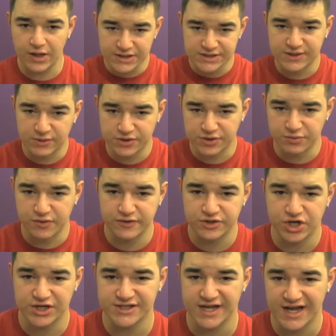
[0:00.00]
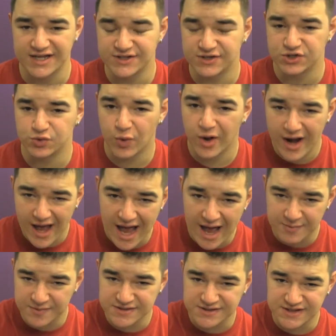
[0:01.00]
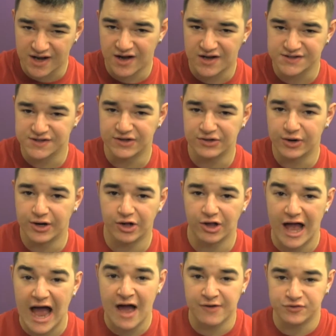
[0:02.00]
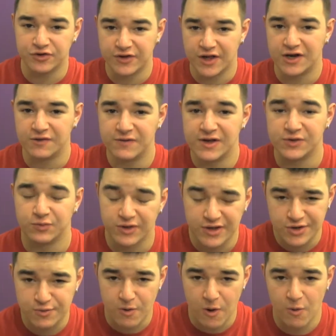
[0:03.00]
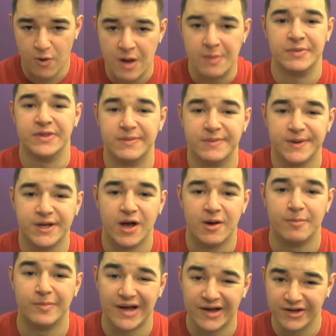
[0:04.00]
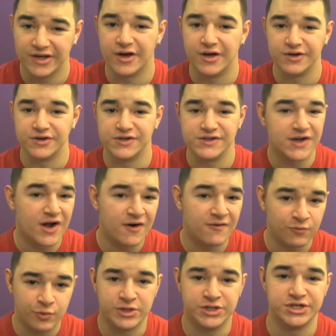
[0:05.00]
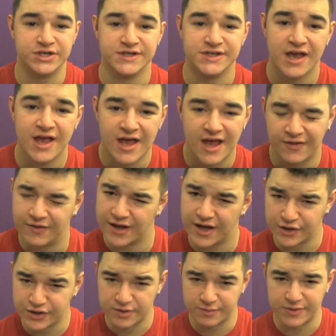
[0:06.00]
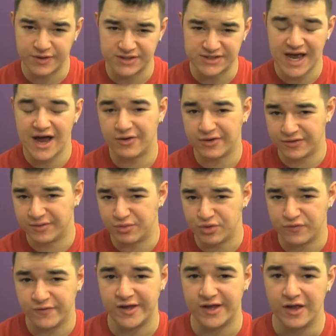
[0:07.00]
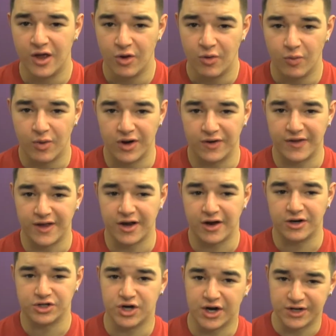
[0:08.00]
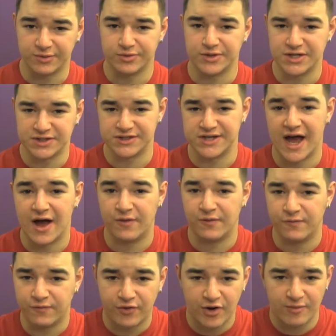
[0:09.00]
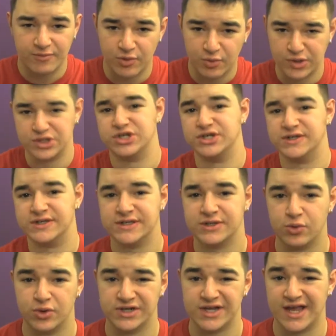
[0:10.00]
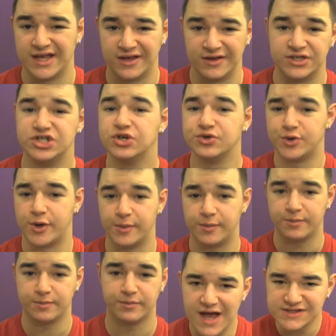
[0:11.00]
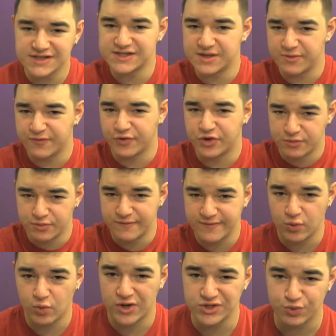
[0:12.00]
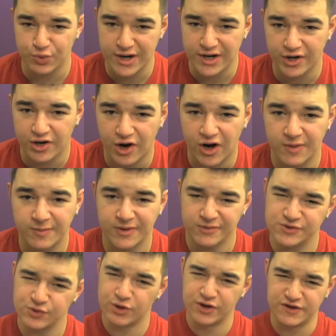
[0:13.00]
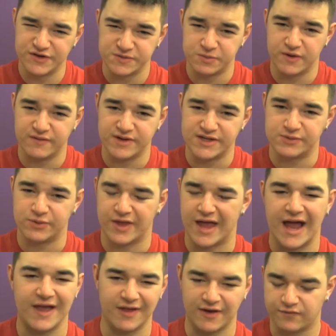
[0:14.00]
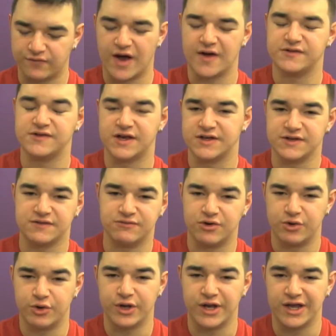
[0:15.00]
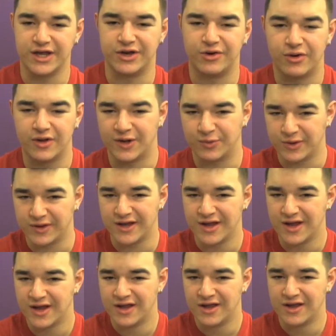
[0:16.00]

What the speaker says: And so what the movie tries to answer is, what happens to Hansel and Gretel after that event? Well, they grow up, and they become bounty hunters of witches, and they end up in the town in the movie, where they are trying to protect the town from the witches who are taking children. As I said before, the movie was rated R, but it was one of those movies where they had like 5 seconds of nudity and you were like, really?